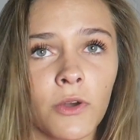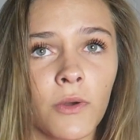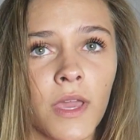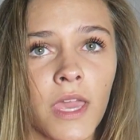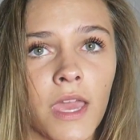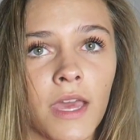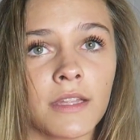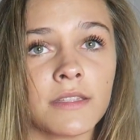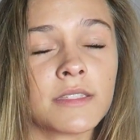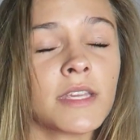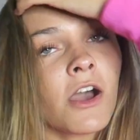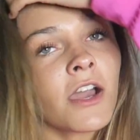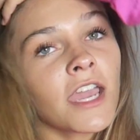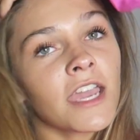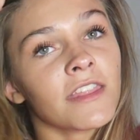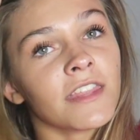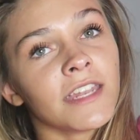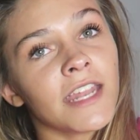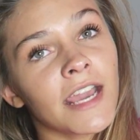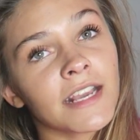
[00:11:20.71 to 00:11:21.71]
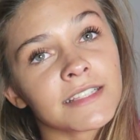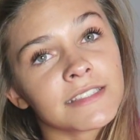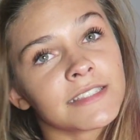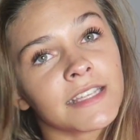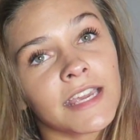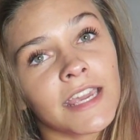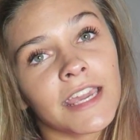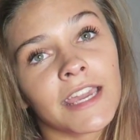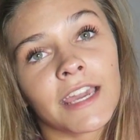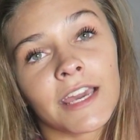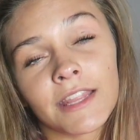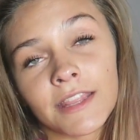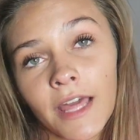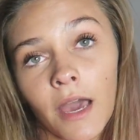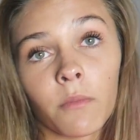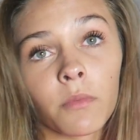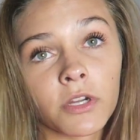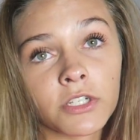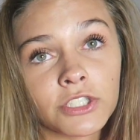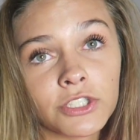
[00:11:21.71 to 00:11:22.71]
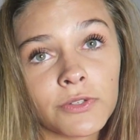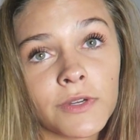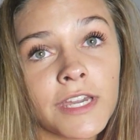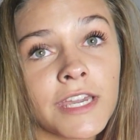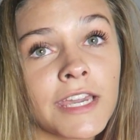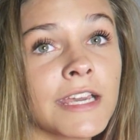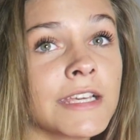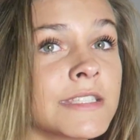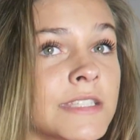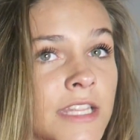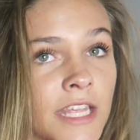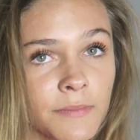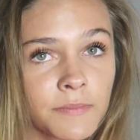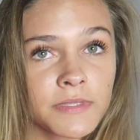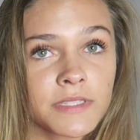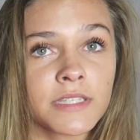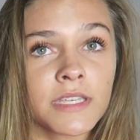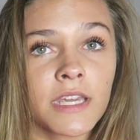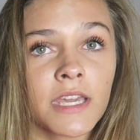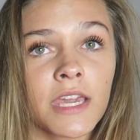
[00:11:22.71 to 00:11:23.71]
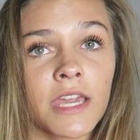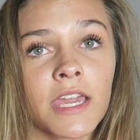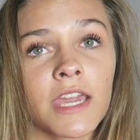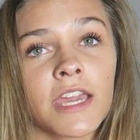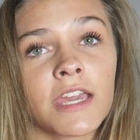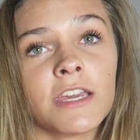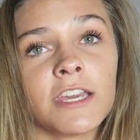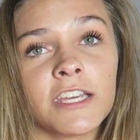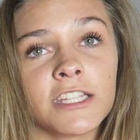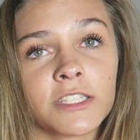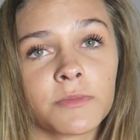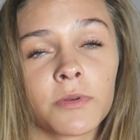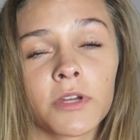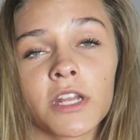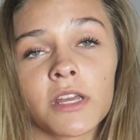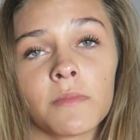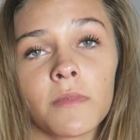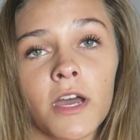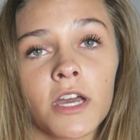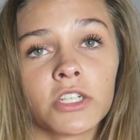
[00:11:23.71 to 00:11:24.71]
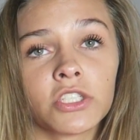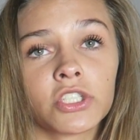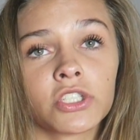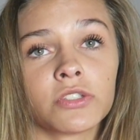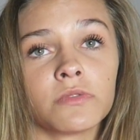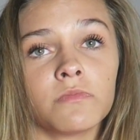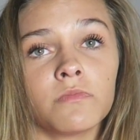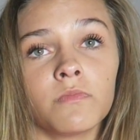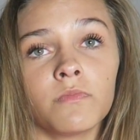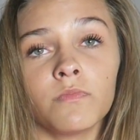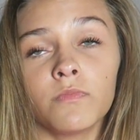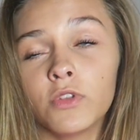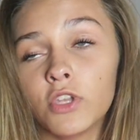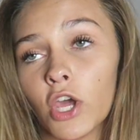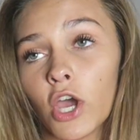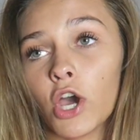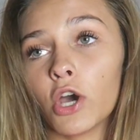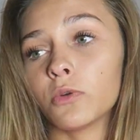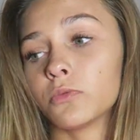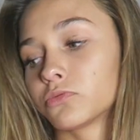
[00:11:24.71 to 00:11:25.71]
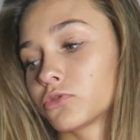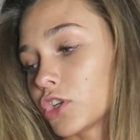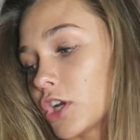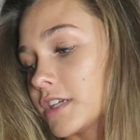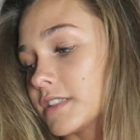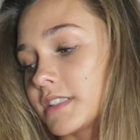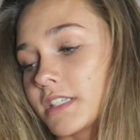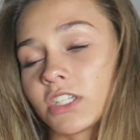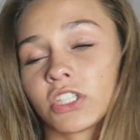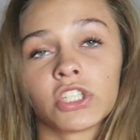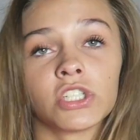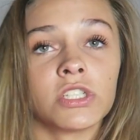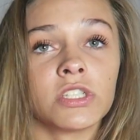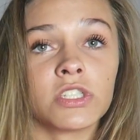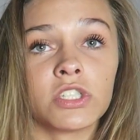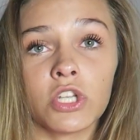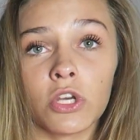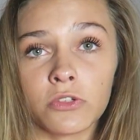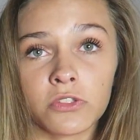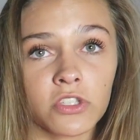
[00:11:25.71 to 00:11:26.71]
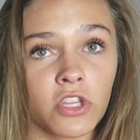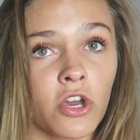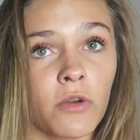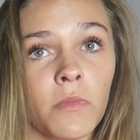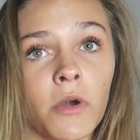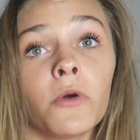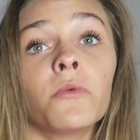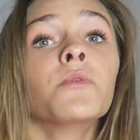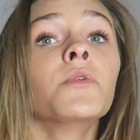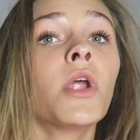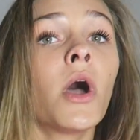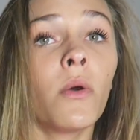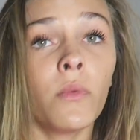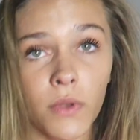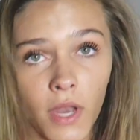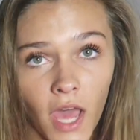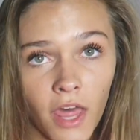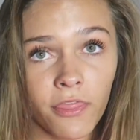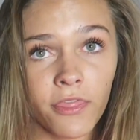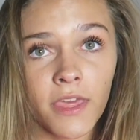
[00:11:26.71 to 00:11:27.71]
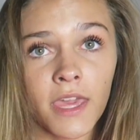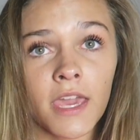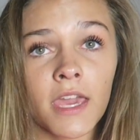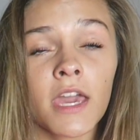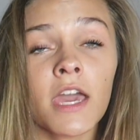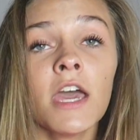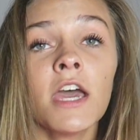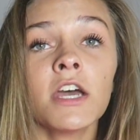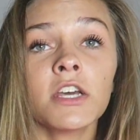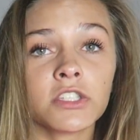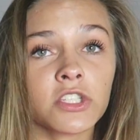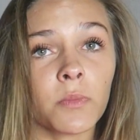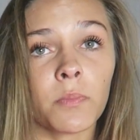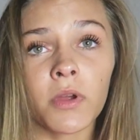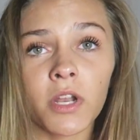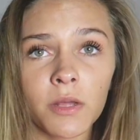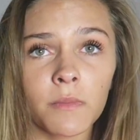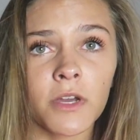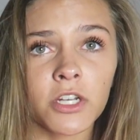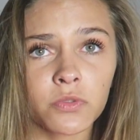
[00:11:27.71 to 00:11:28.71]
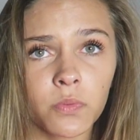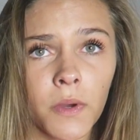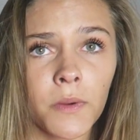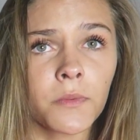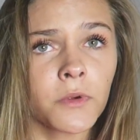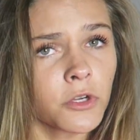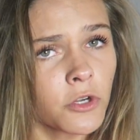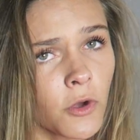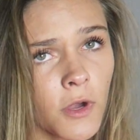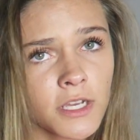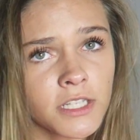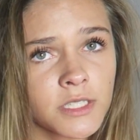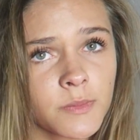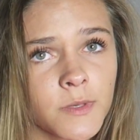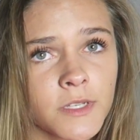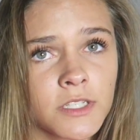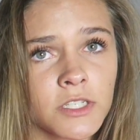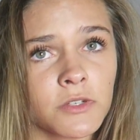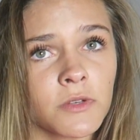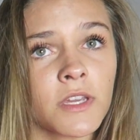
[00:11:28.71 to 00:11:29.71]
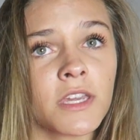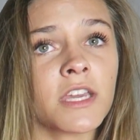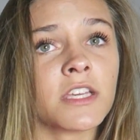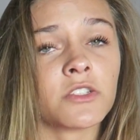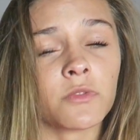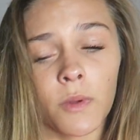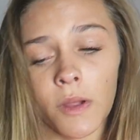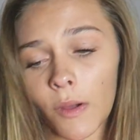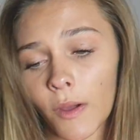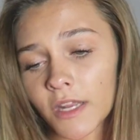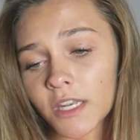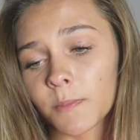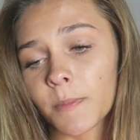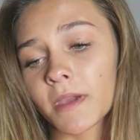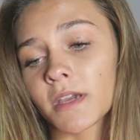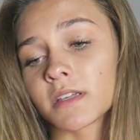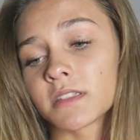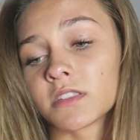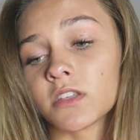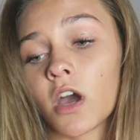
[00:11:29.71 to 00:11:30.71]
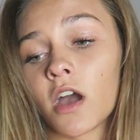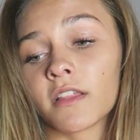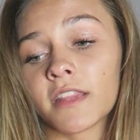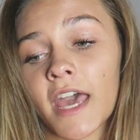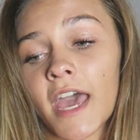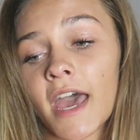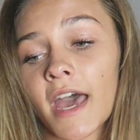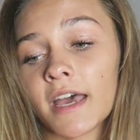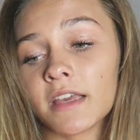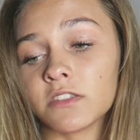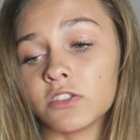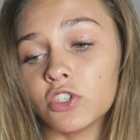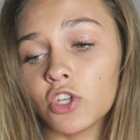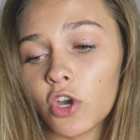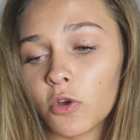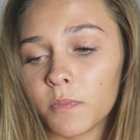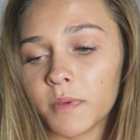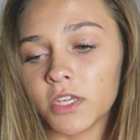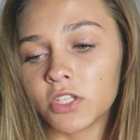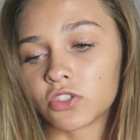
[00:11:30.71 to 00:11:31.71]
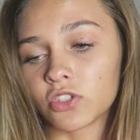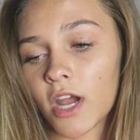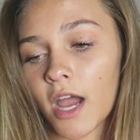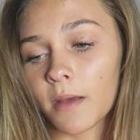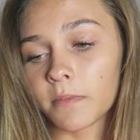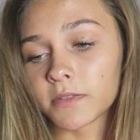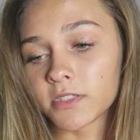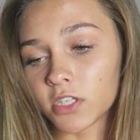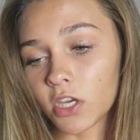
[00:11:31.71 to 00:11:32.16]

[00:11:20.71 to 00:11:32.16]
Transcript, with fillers: no hands. Okay, the next thing that we're doing is lip syncing. It's pretty much no transitions, no slow-mo, no nothing. So pretty much what we're going to be doing is we're going to pick a song that has no beat drop.